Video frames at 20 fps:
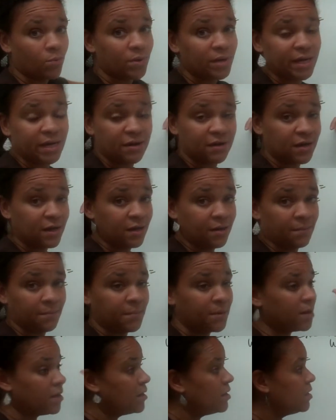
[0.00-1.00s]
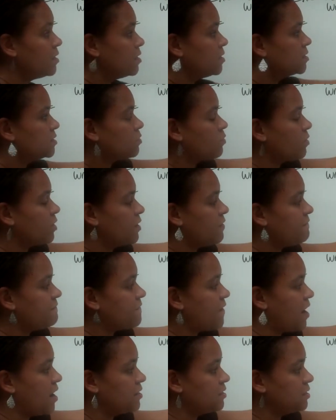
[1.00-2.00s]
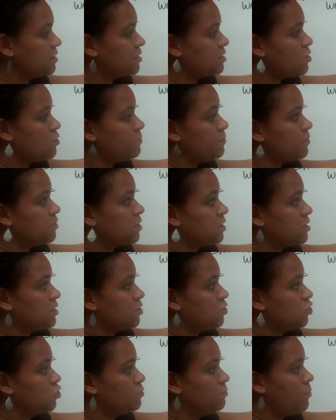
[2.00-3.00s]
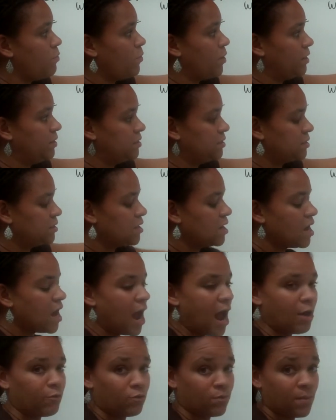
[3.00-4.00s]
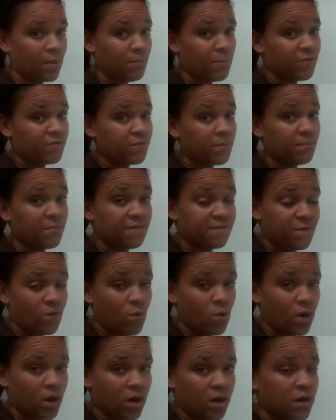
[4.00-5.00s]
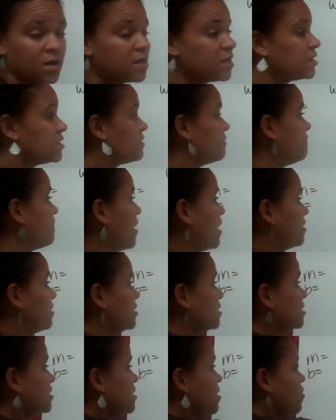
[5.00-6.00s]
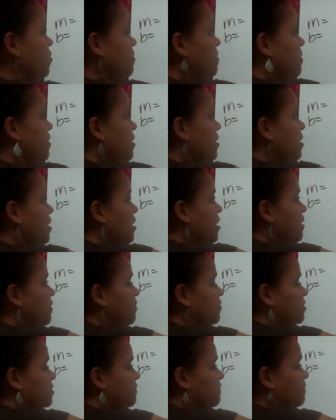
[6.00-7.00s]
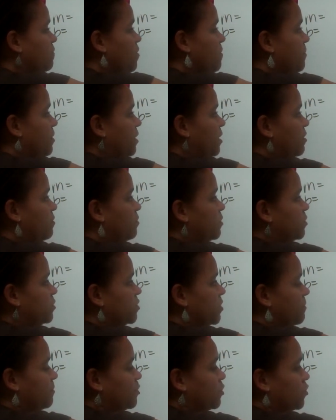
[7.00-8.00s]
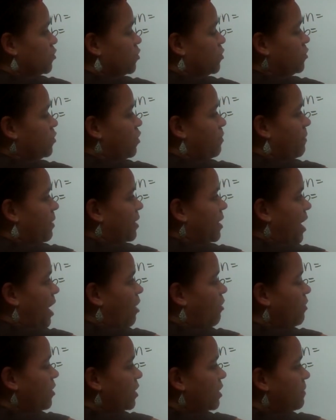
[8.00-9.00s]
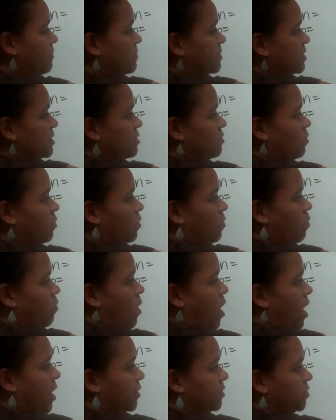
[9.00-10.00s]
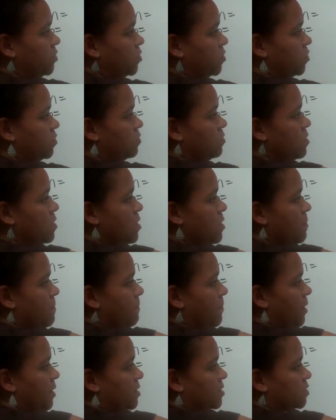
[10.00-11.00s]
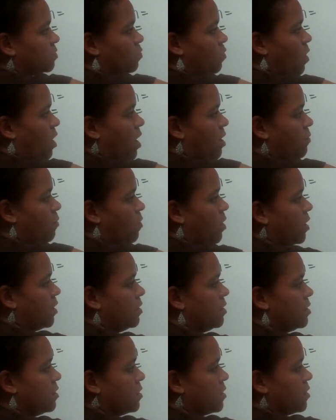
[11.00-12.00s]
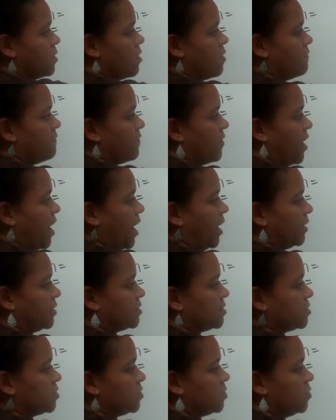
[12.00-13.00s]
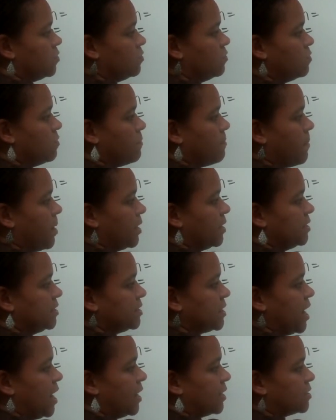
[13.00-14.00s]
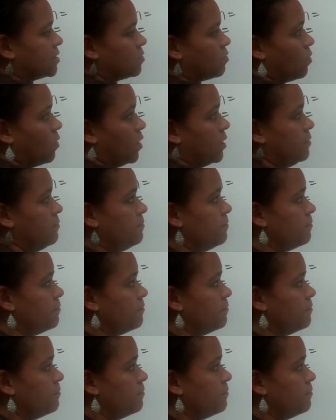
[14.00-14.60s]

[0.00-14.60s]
We need an m. So we're going to find the slope using the 2 points. And remember from before, to find the slope, there's a formula, which I'm sure you know by now. M is equal to y2 minus y1 over x2 minus x1.